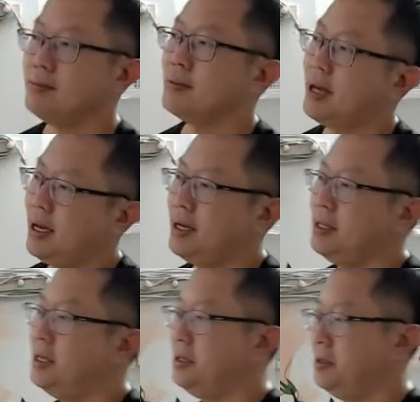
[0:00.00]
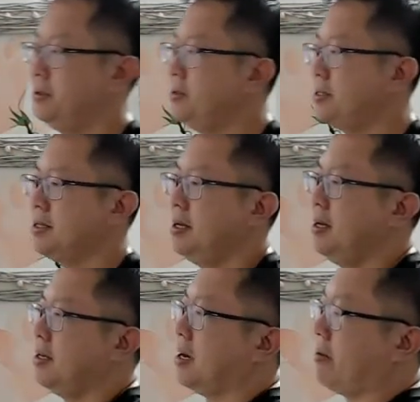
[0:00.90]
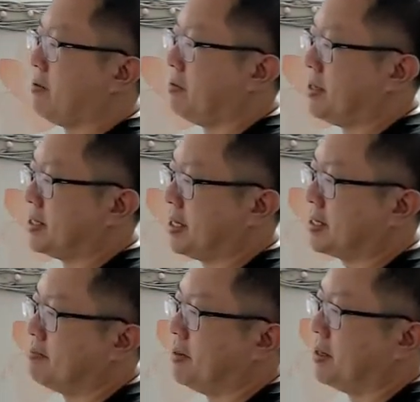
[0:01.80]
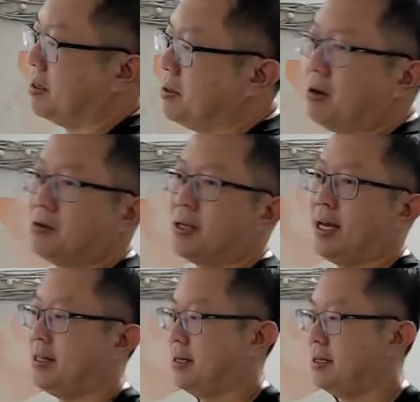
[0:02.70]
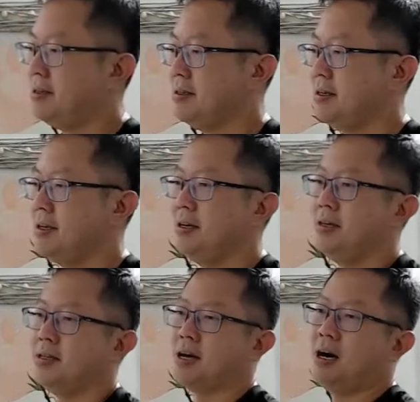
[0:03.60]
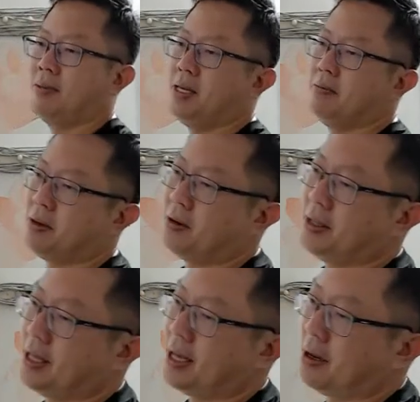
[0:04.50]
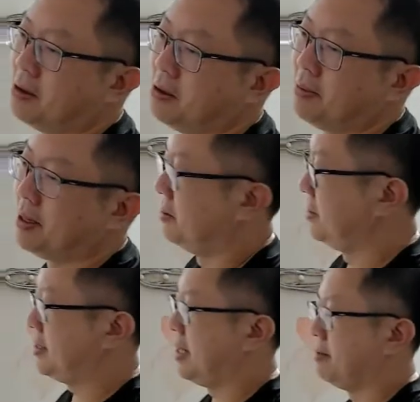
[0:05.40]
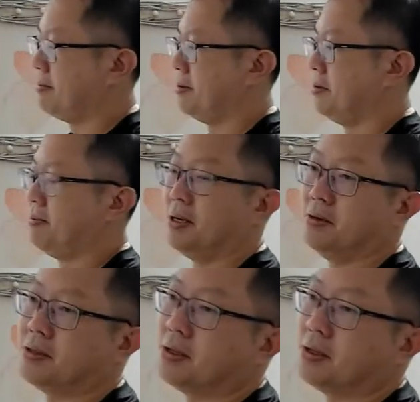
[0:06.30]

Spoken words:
and he used 156 balloons altogether. So how many more yellow balloons than blue balloons did